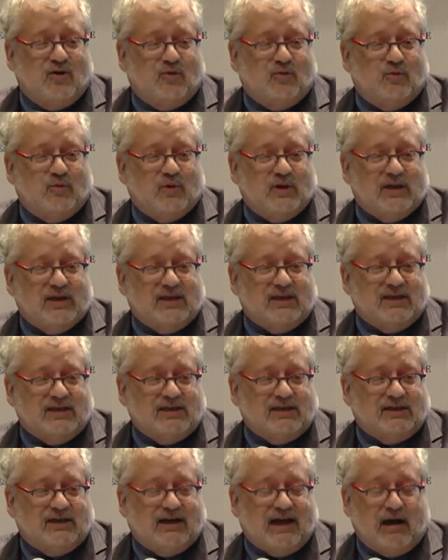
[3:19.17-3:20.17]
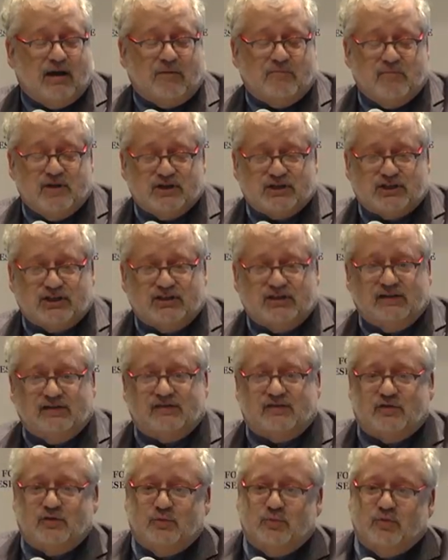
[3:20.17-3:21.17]
Our mission
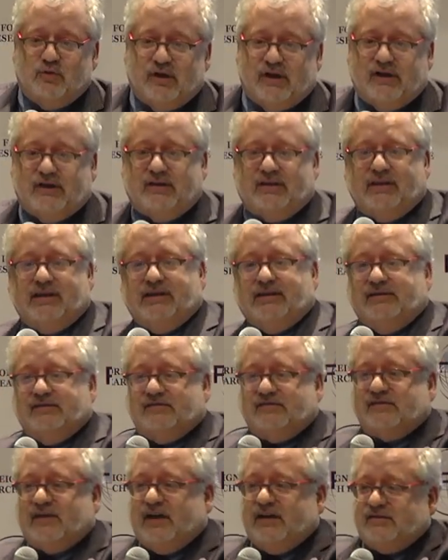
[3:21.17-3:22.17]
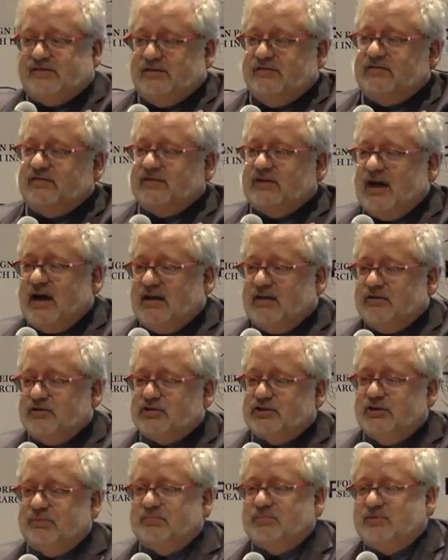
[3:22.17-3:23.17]
is to bring the insights of
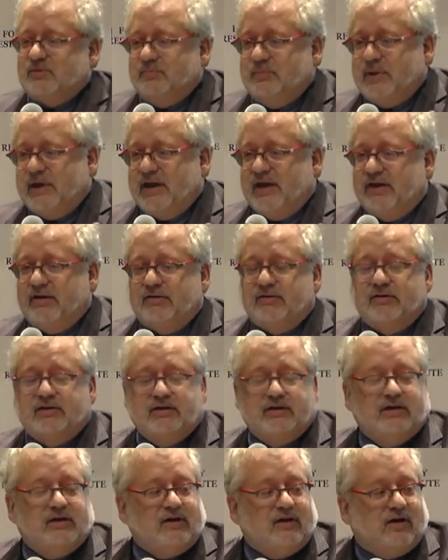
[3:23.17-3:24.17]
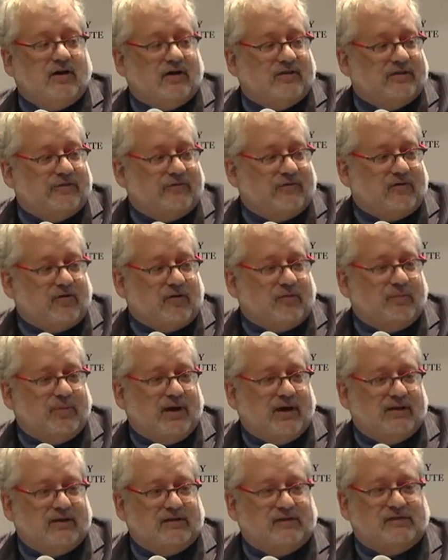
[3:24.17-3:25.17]
scholarship to bear on the foreign
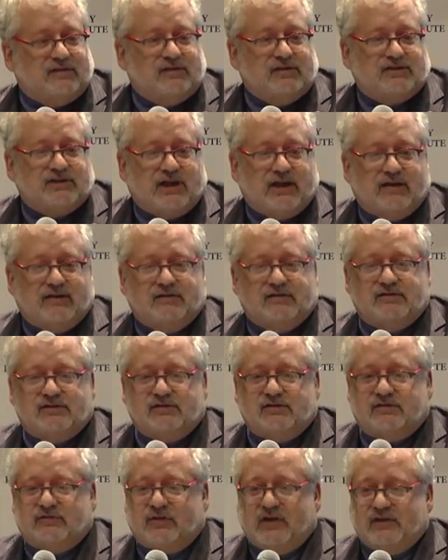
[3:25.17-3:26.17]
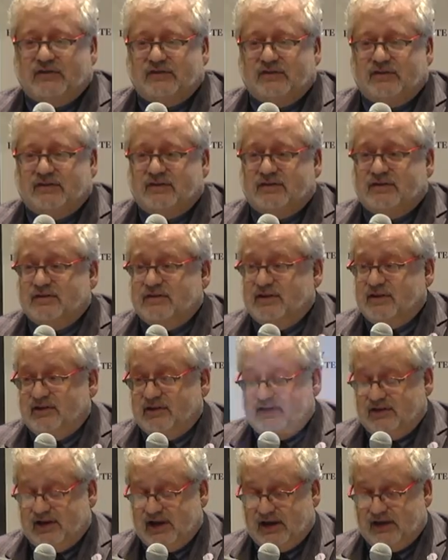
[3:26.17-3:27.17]
policy challenges facing the
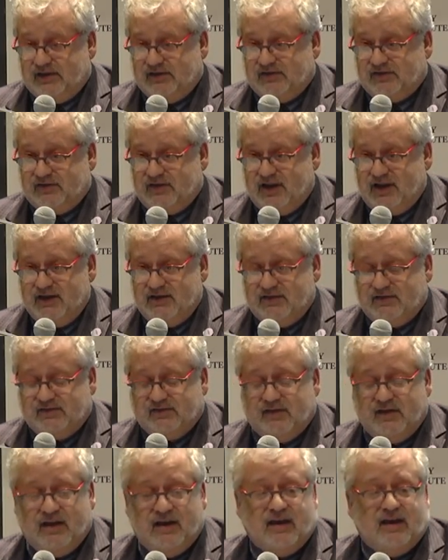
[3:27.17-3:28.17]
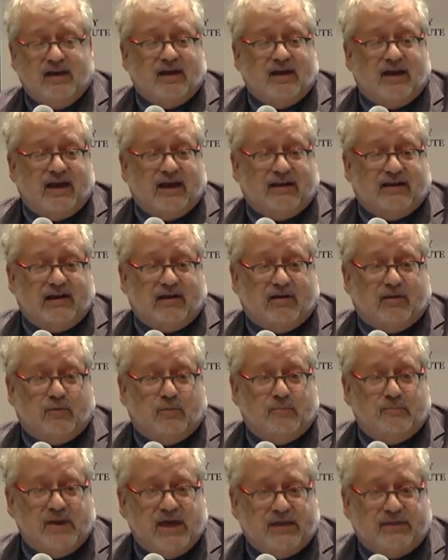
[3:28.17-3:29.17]
United States. And our
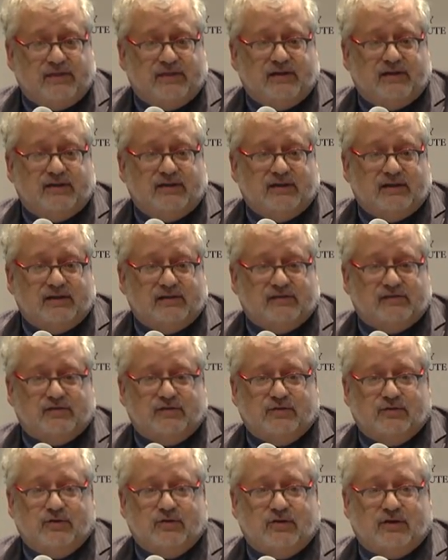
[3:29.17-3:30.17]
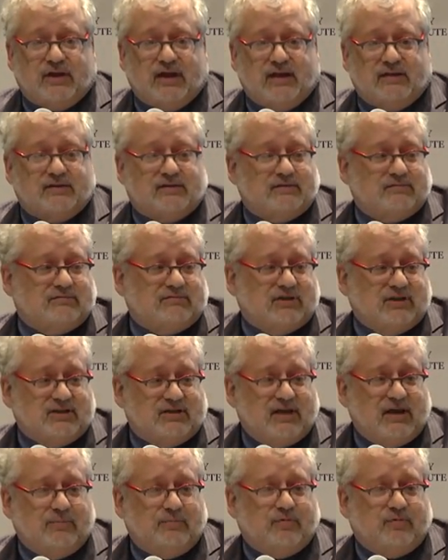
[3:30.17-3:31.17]
method is to look at
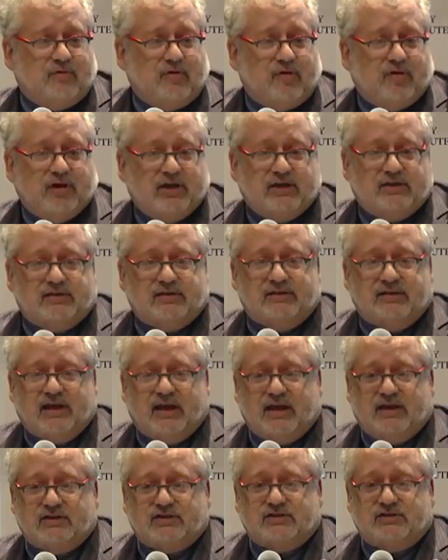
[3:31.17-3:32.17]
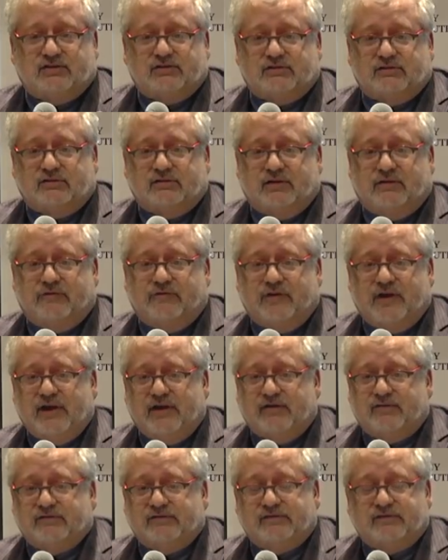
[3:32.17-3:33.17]
contemporary international
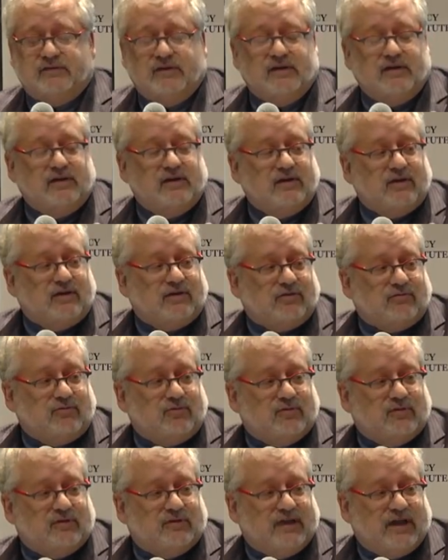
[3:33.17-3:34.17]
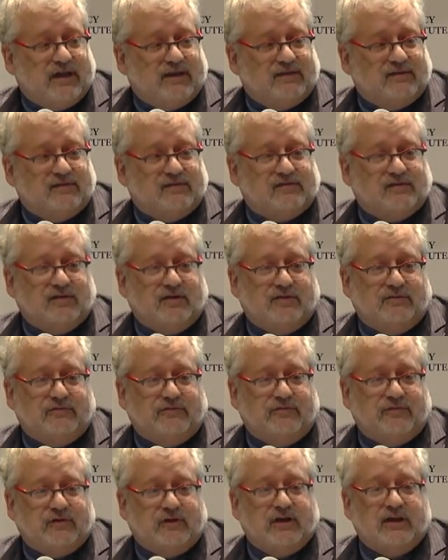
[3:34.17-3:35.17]
affairs through the lens
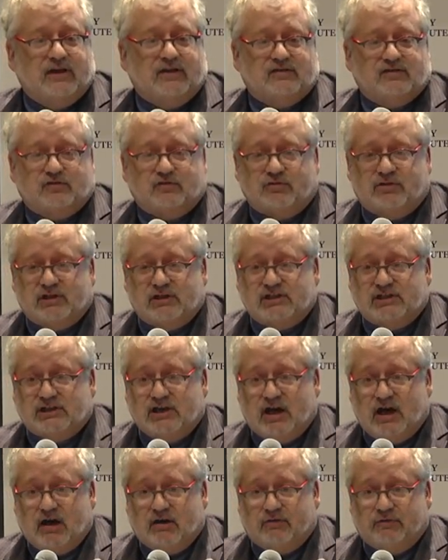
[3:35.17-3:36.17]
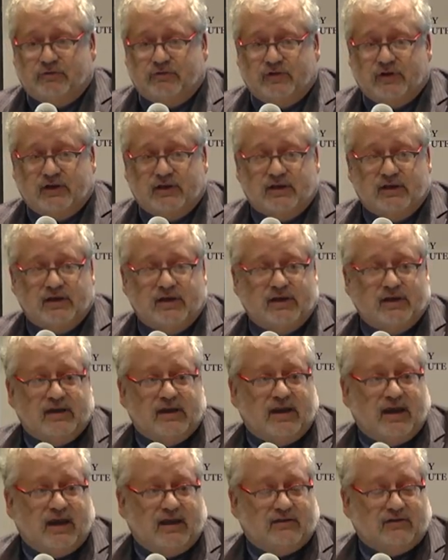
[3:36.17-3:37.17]
of history, geography,
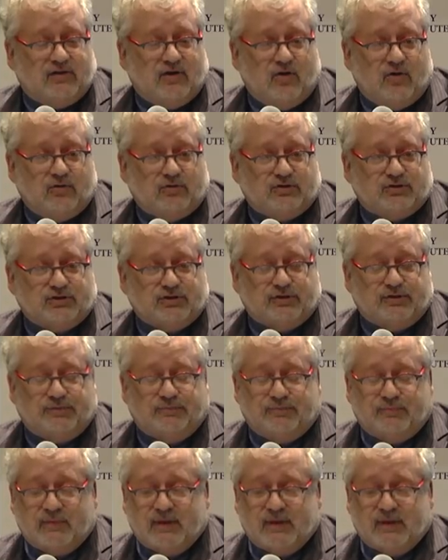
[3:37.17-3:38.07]
and culture.